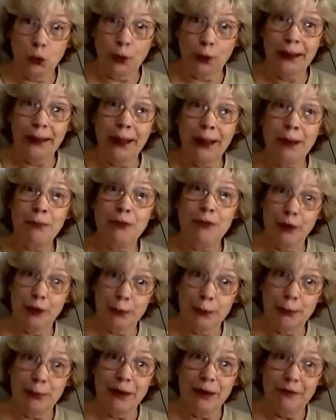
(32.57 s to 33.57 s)
of
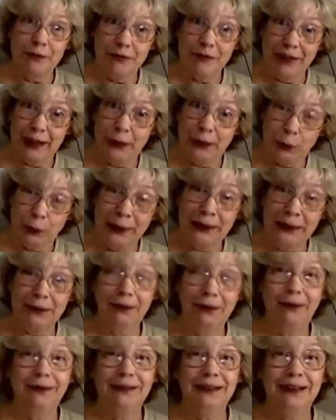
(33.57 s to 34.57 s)
Rip Van
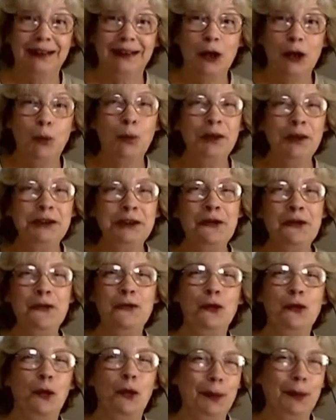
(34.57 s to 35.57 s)
Winkle. What do you
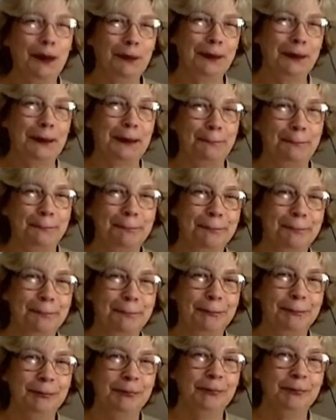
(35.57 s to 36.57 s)
know about him?
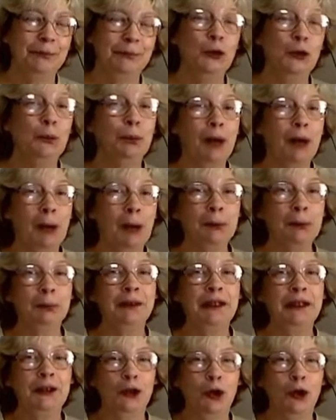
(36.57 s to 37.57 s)
You
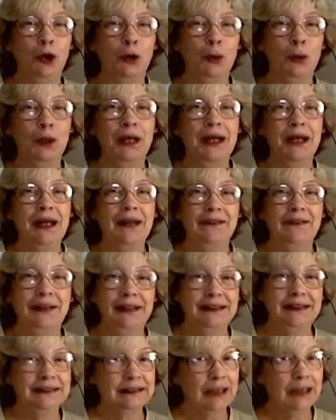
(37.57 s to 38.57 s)
probably know that
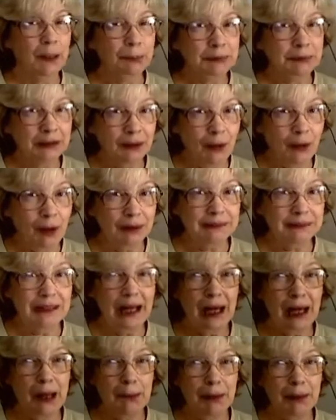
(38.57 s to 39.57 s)
he slept a long
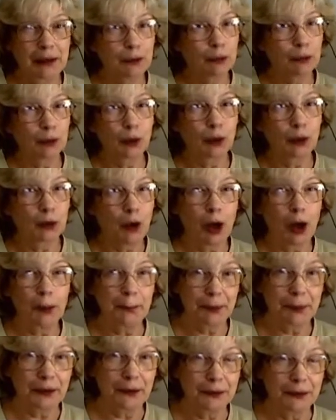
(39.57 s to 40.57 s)
time and grew a long
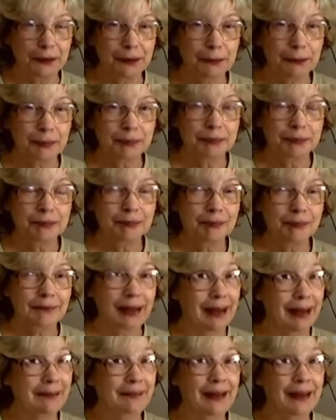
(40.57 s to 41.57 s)
beard.
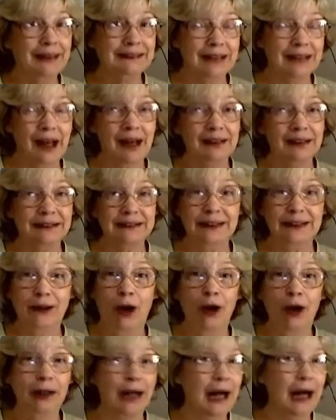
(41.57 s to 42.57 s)
And that's honestly
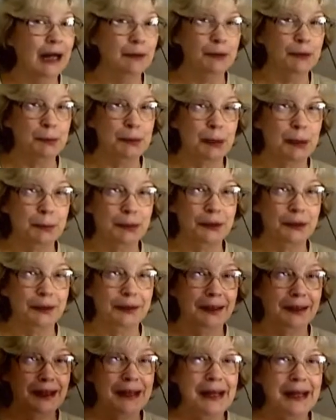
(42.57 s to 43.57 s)
all I remembered.
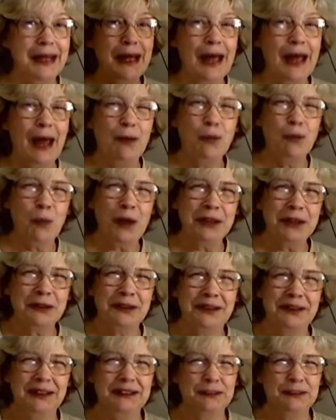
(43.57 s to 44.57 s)
And what
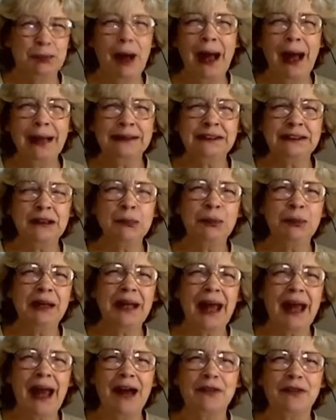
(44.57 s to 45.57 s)
could this possibly
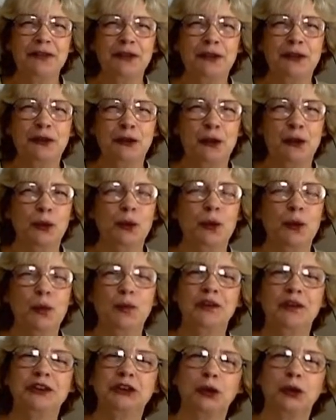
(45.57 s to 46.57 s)
have to do with
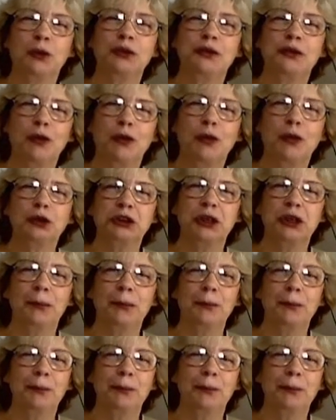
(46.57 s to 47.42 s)
a short devotional?